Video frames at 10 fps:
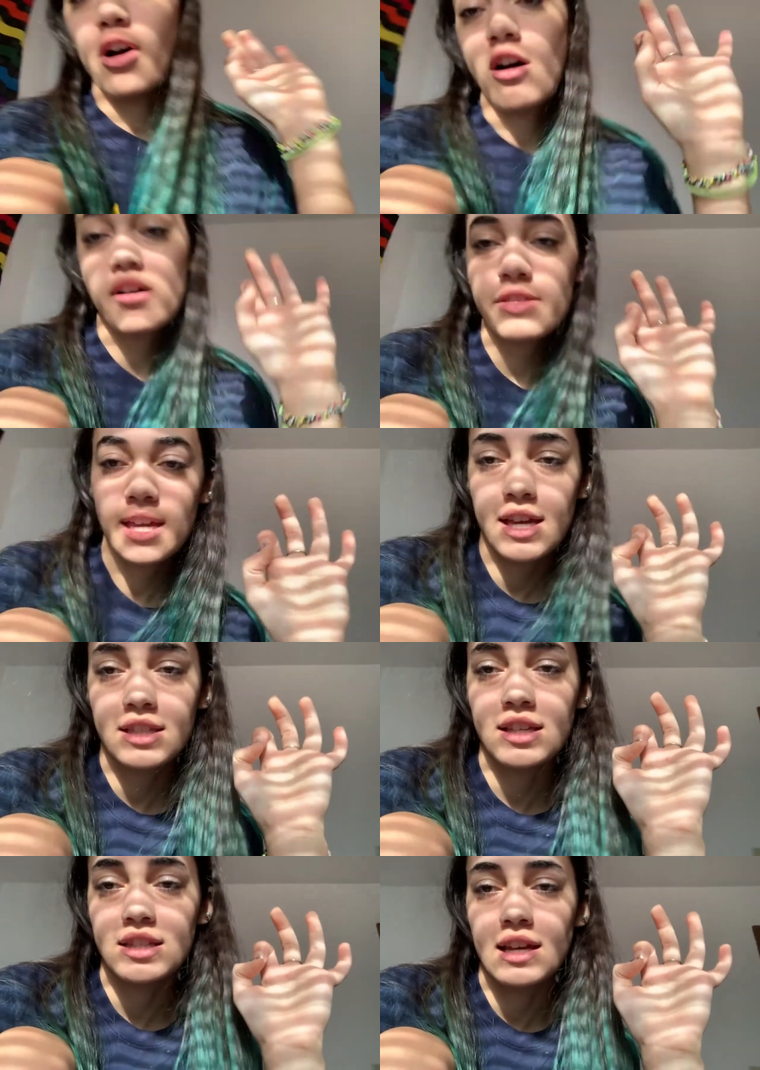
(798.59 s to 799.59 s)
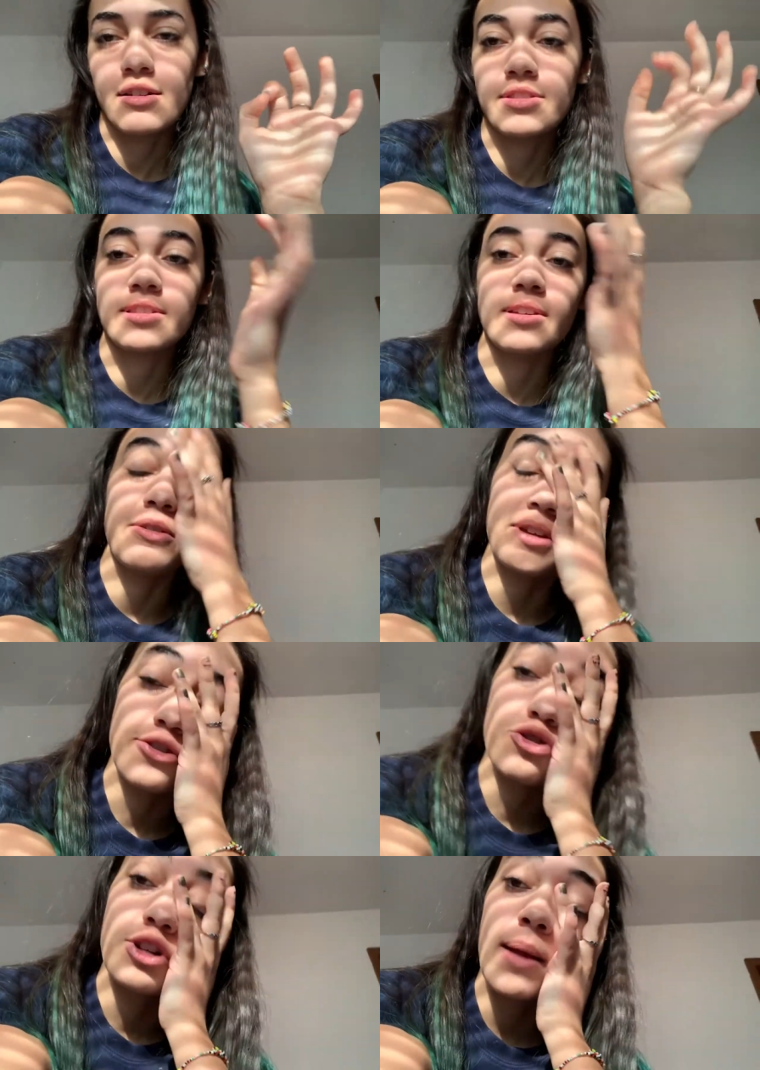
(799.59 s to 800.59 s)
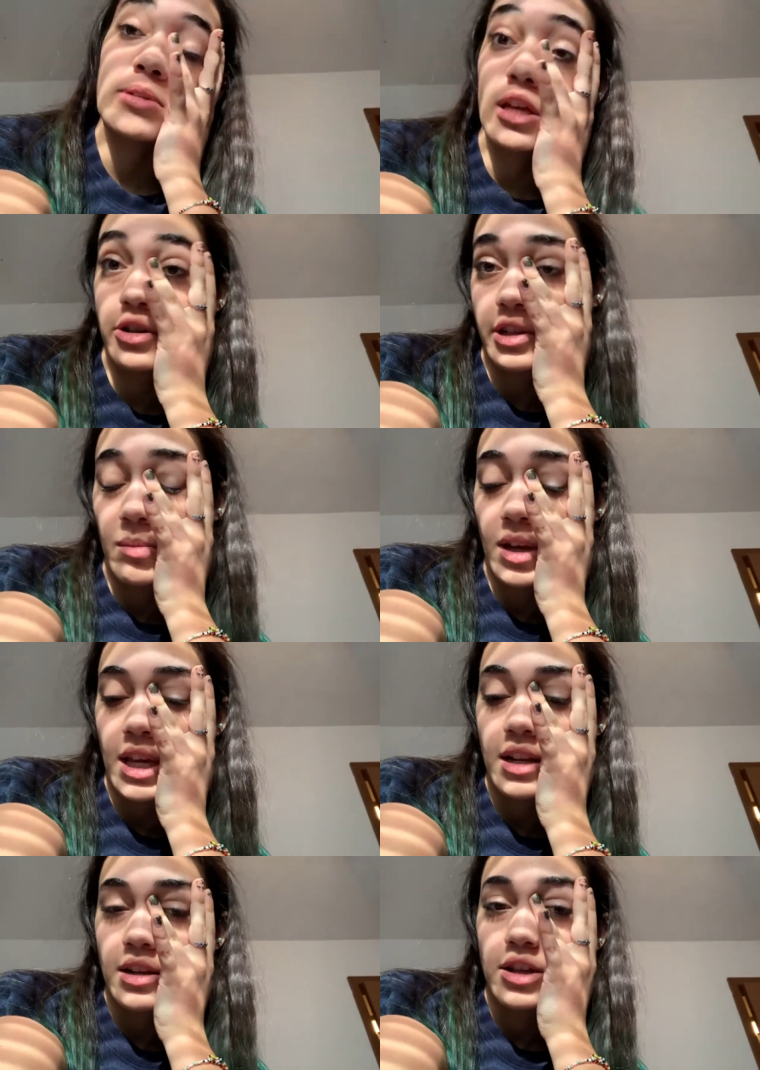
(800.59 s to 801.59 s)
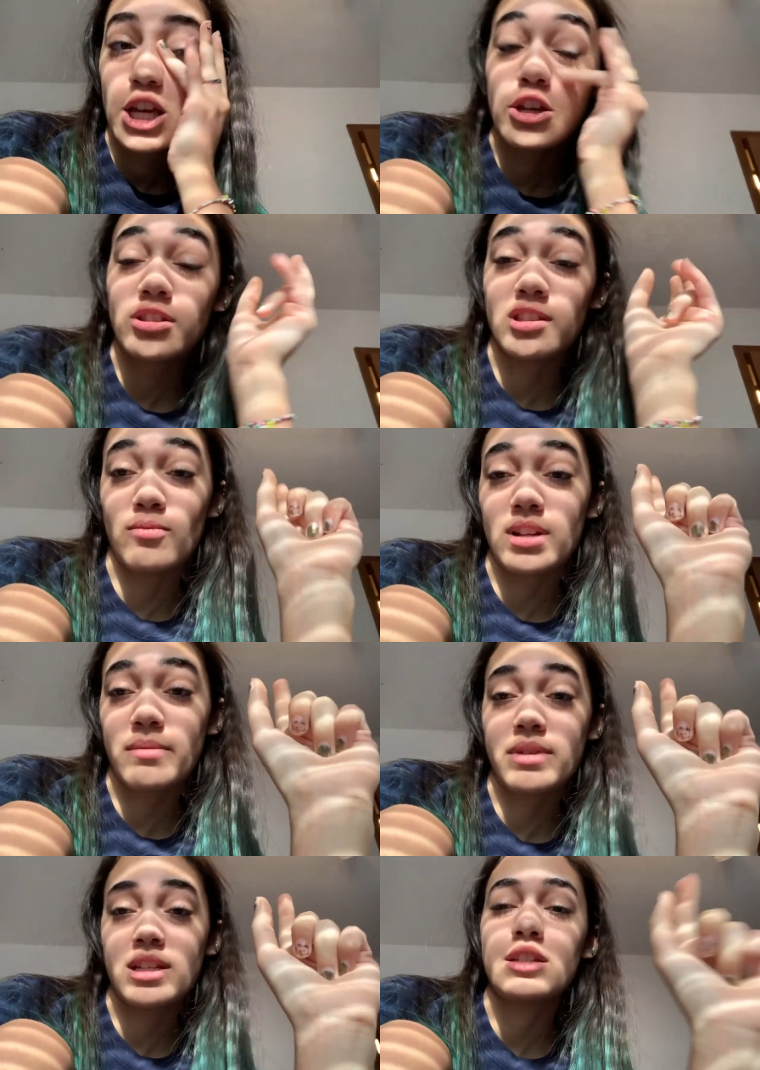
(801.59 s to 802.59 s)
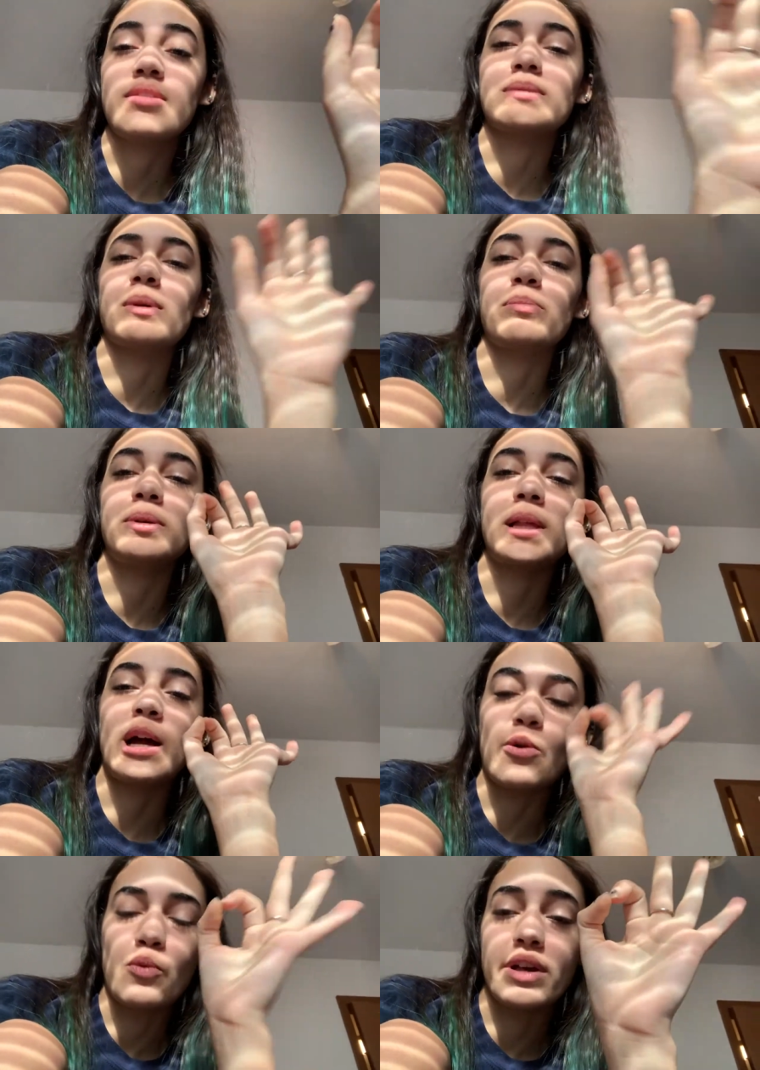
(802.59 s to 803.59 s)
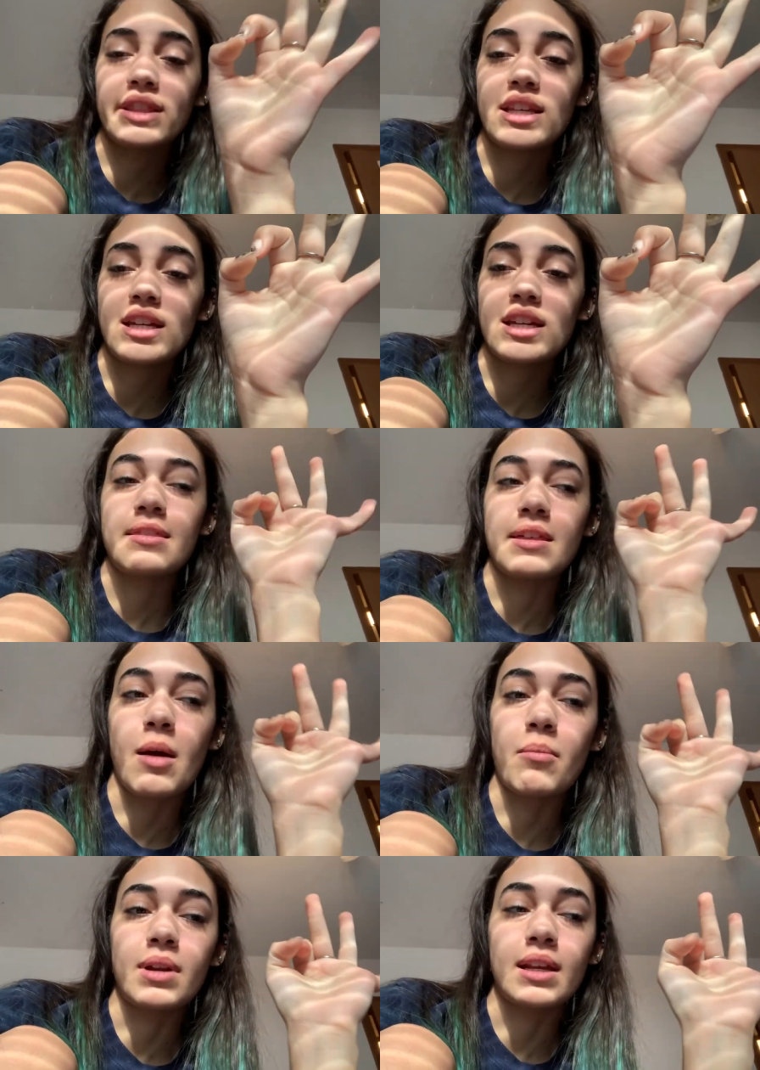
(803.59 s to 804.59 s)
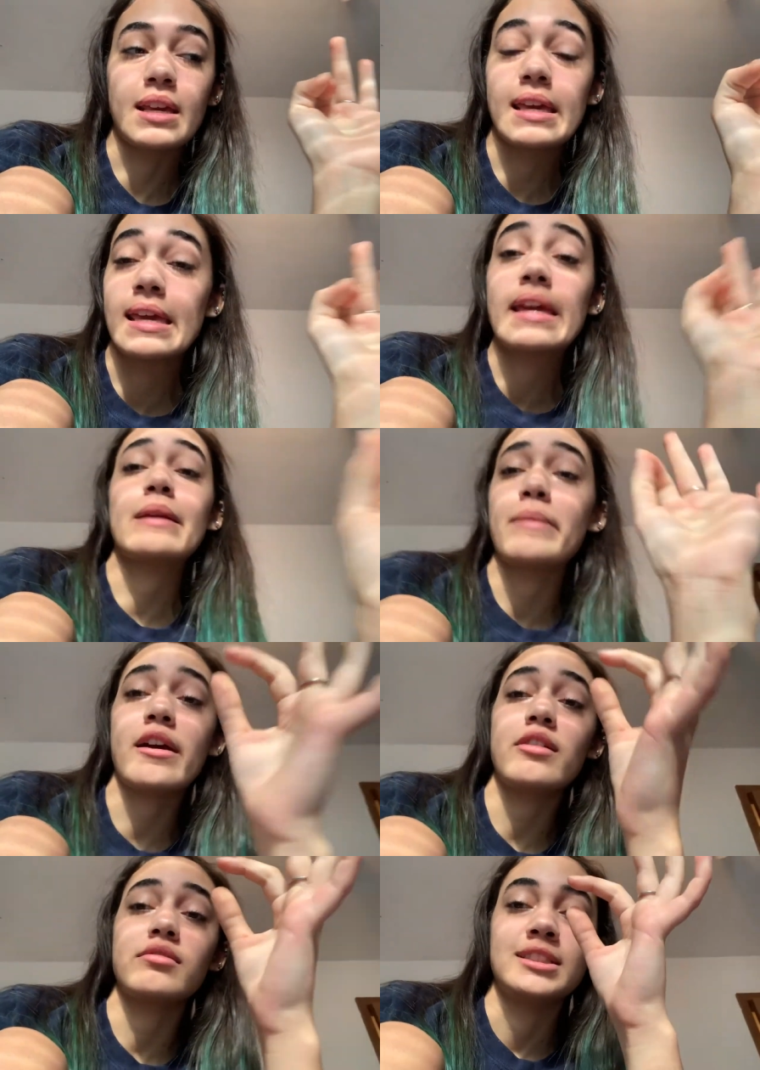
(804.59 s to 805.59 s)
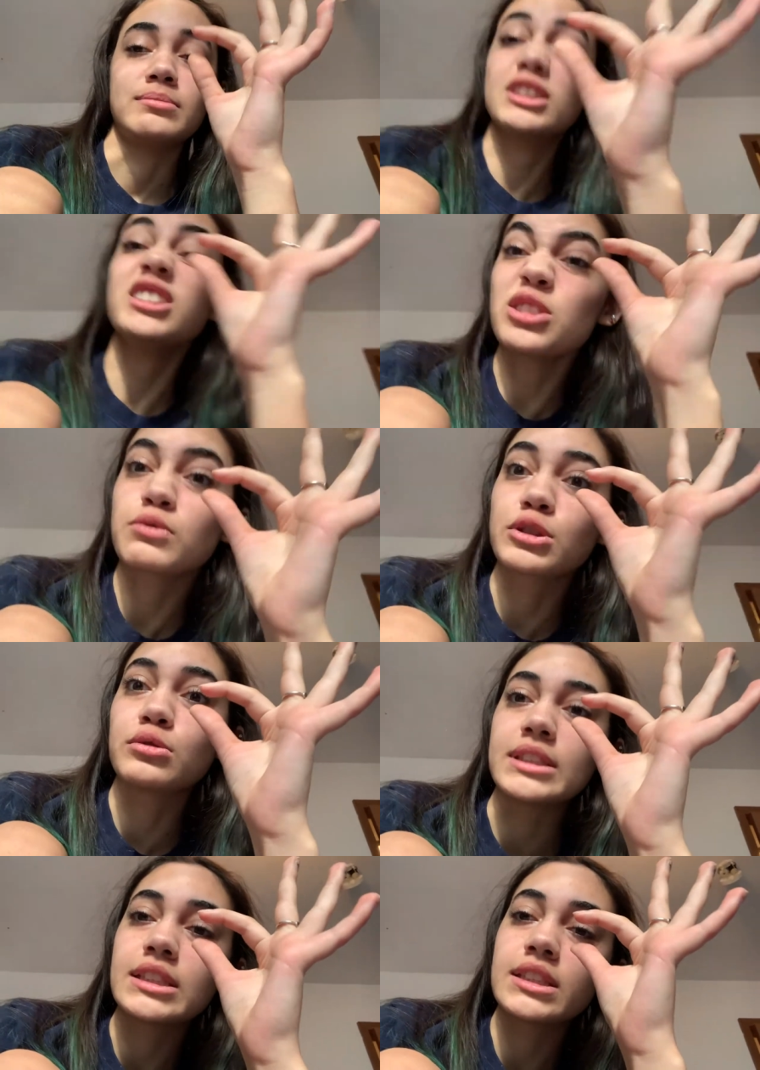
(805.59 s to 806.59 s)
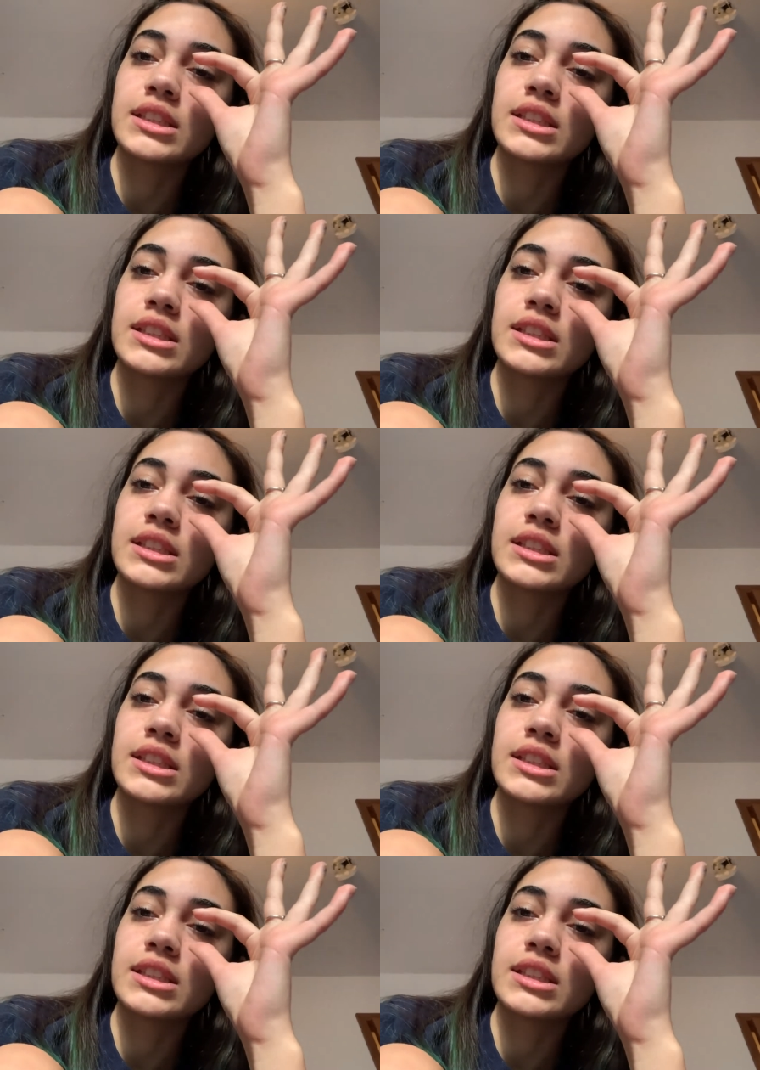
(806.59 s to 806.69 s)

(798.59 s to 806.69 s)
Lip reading: all the exits now, so he's trapped under the bed. So what I'm gonna do is I'm gonna pull out one thing, then I'm gonna get him out. I'm gonna clean it real quick.